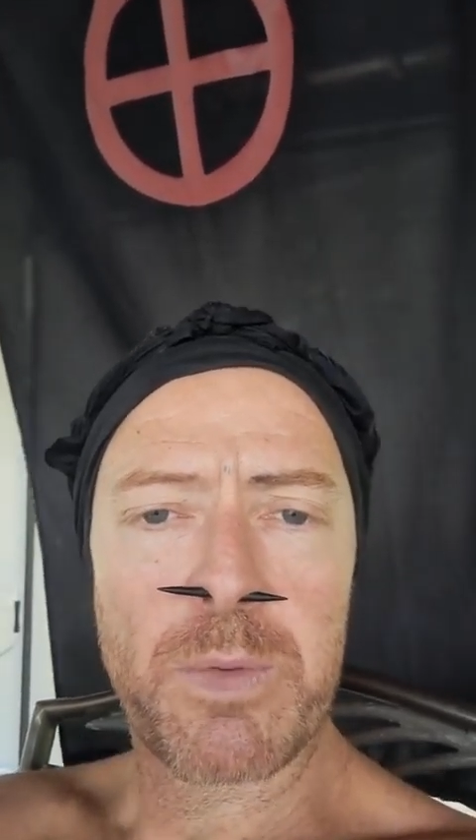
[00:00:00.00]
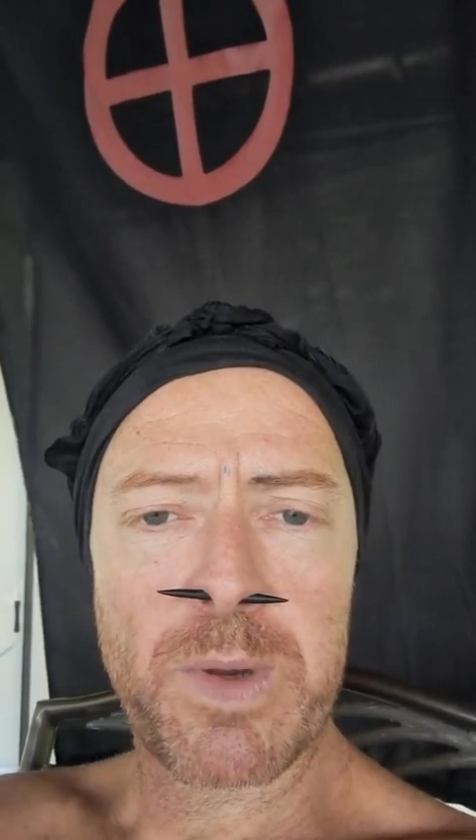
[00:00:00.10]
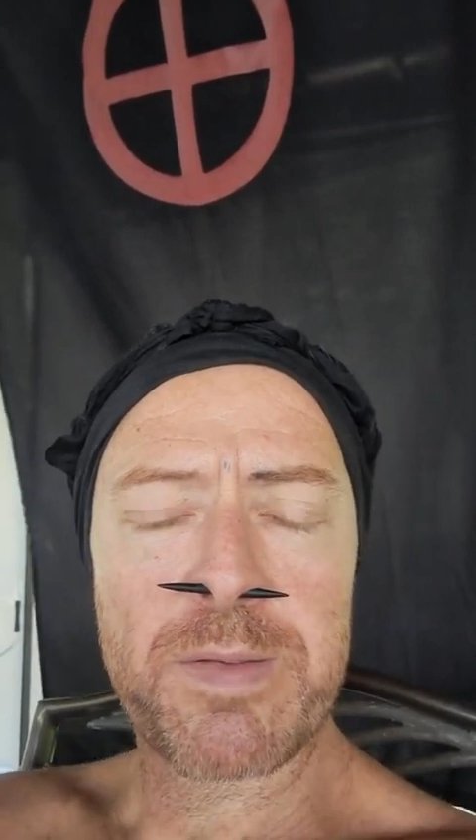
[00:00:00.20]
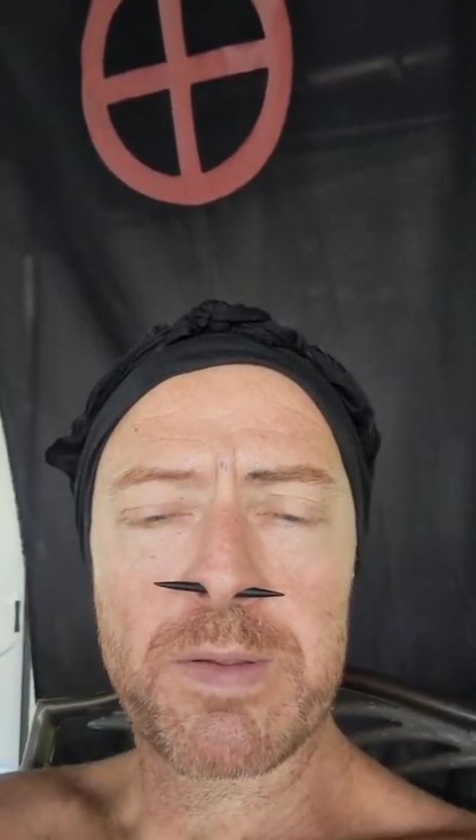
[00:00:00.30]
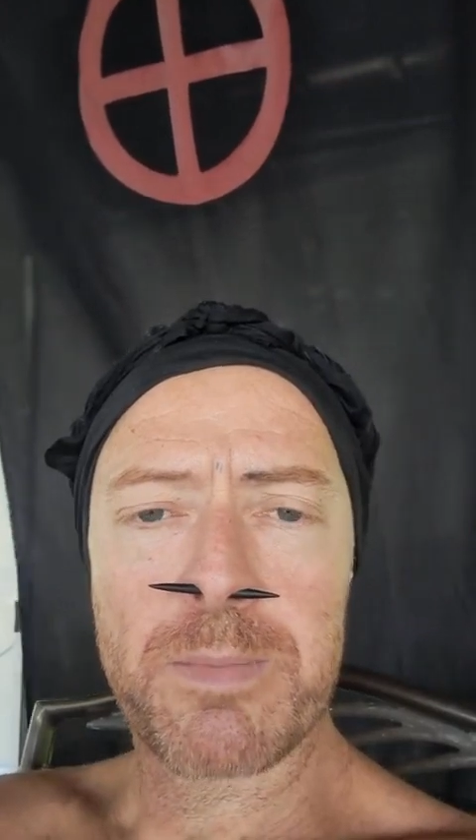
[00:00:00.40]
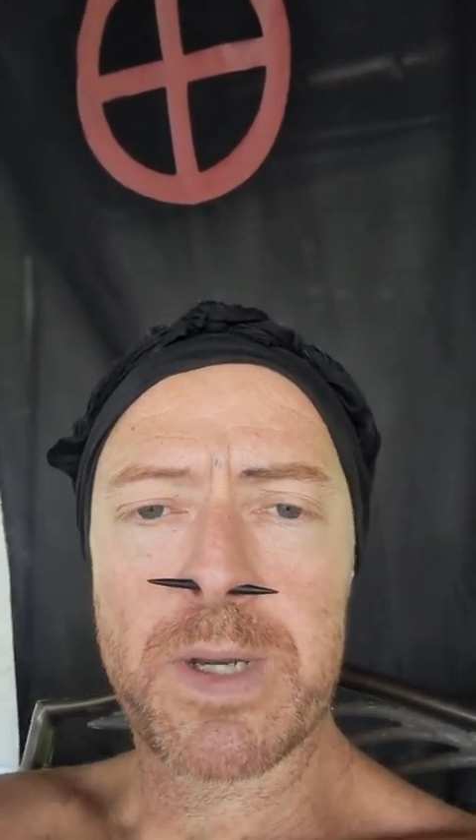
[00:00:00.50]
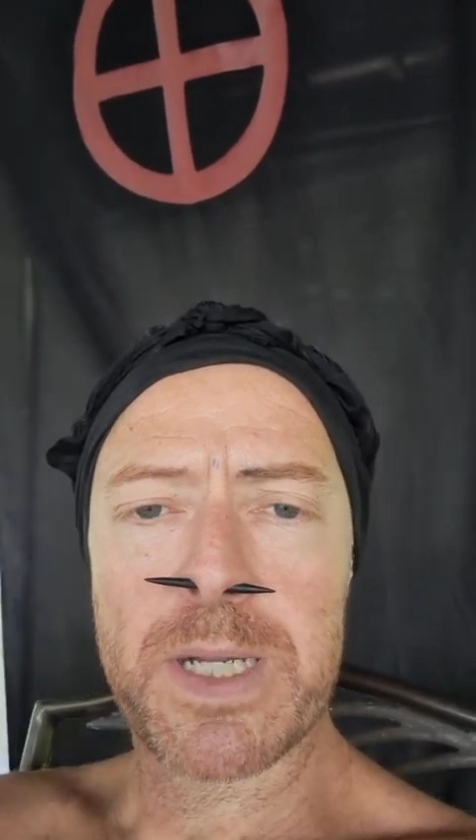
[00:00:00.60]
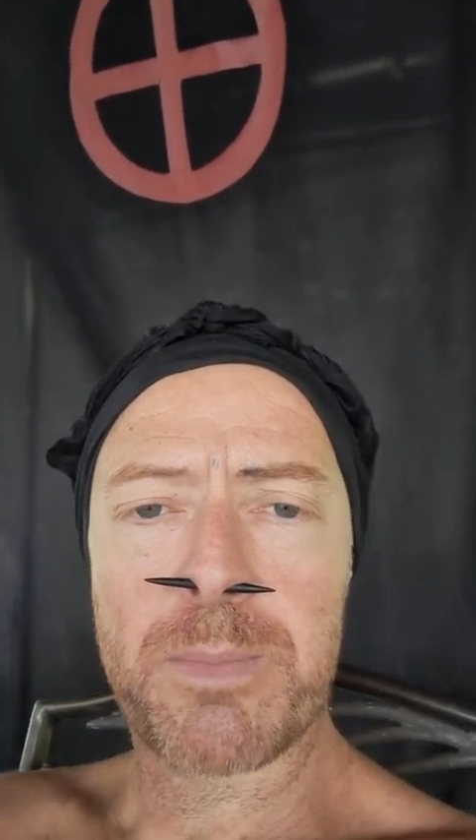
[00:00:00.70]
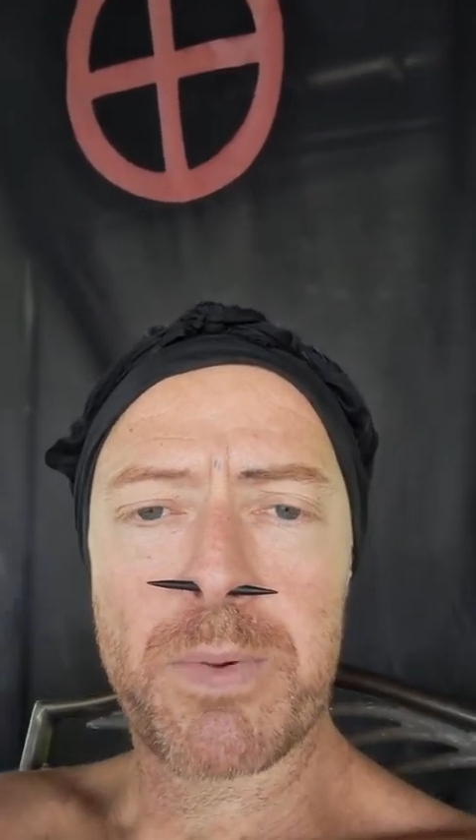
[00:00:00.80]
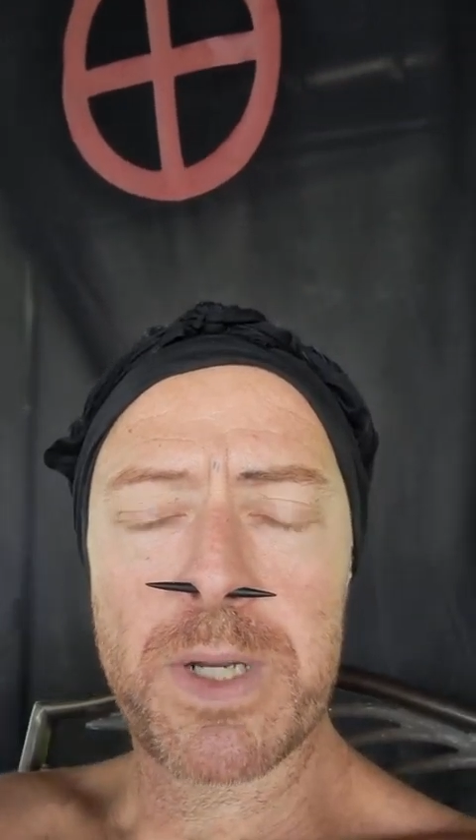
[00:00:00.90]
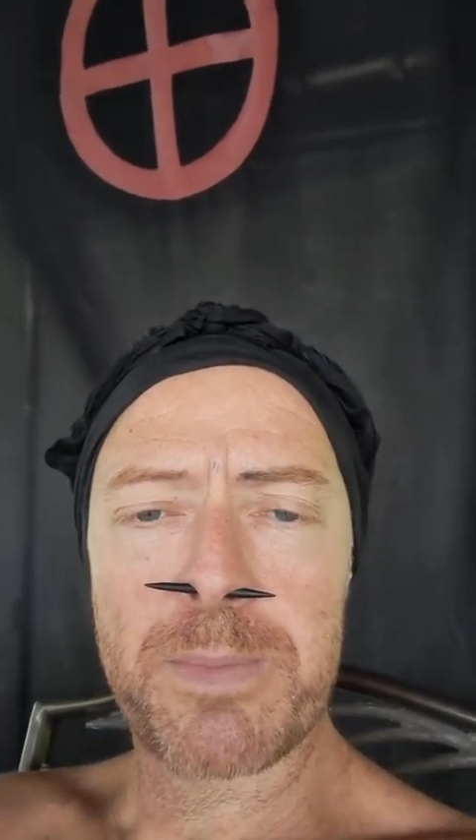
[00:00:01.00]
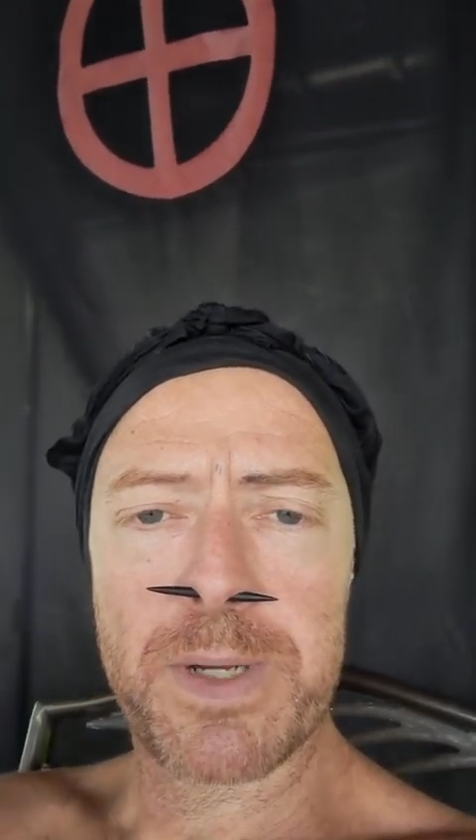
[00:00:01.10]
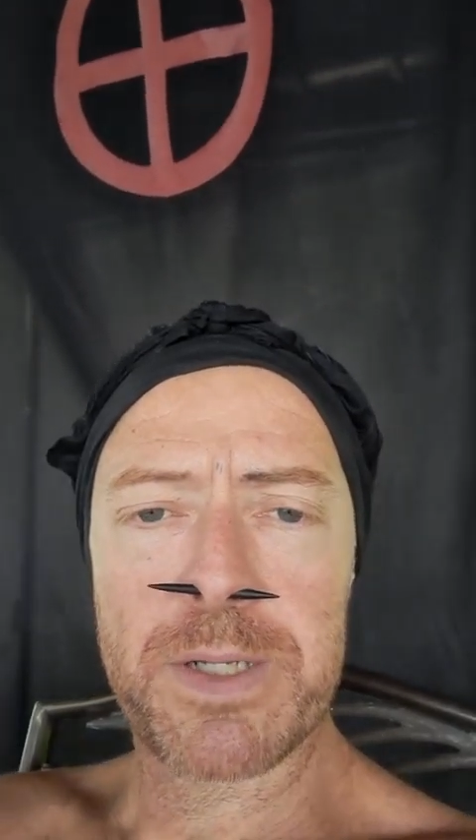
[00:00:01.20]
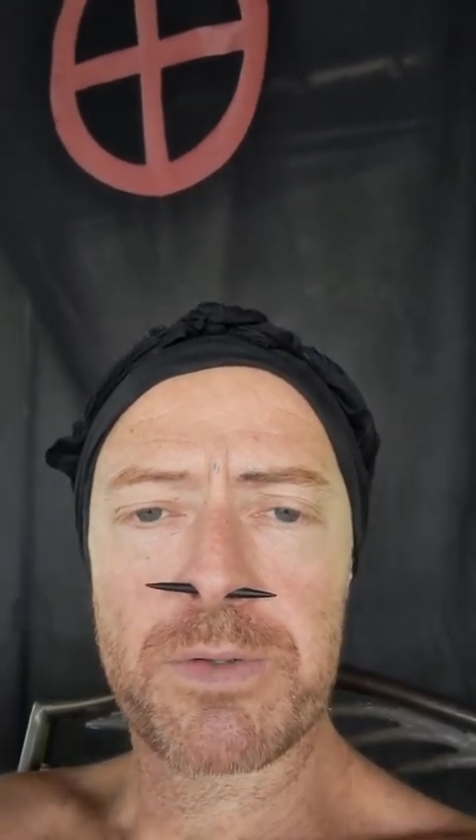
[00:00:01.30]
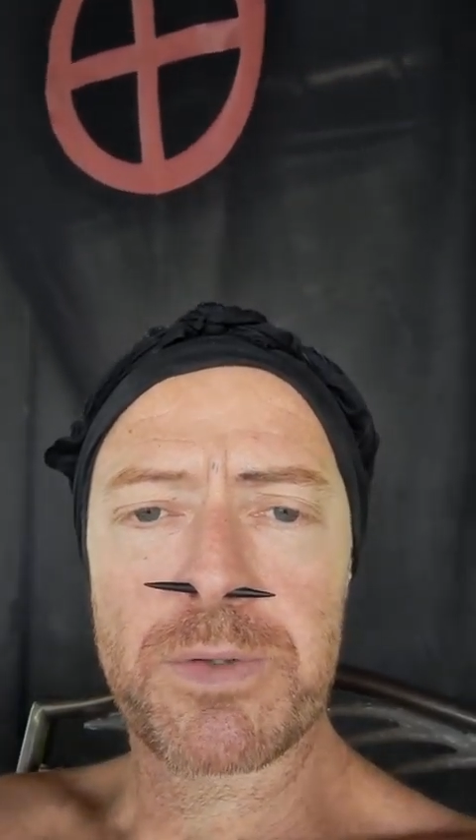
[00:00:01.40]
the Western mind pretty
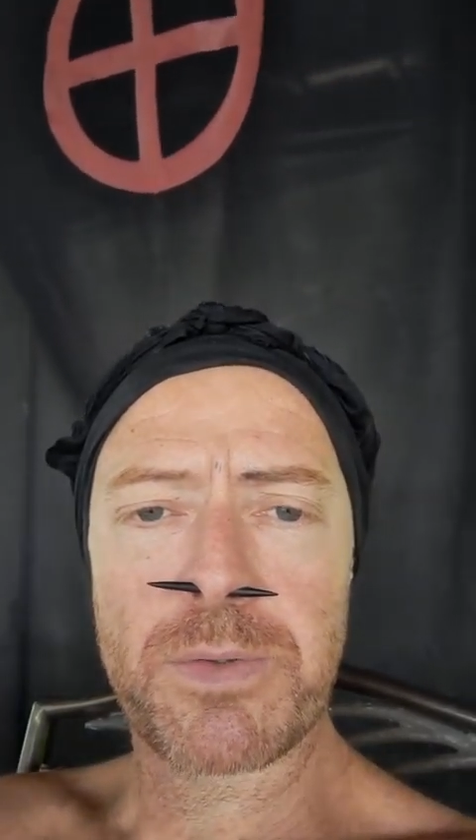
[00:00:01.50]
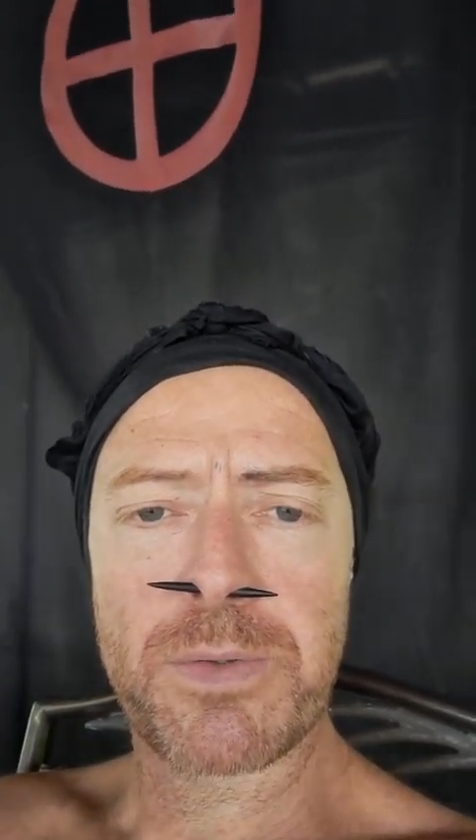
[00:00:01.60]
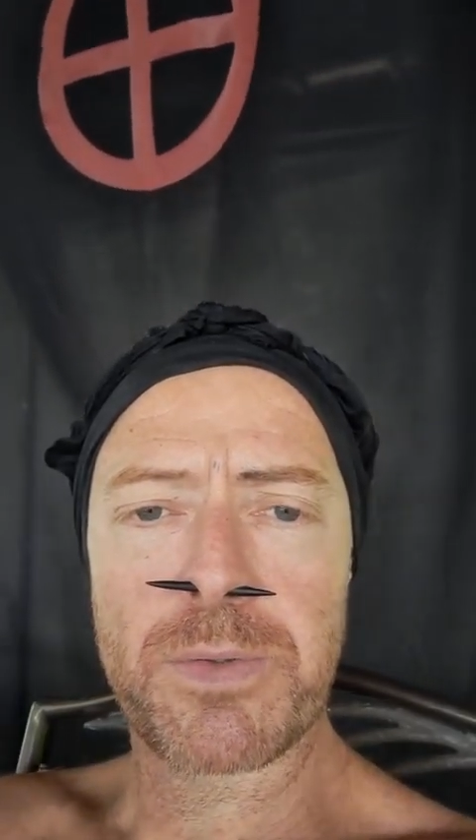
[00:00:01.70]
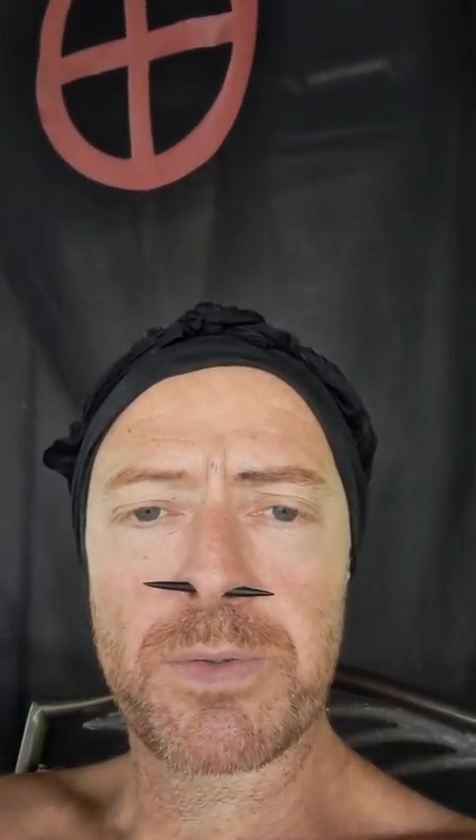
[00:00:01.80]
much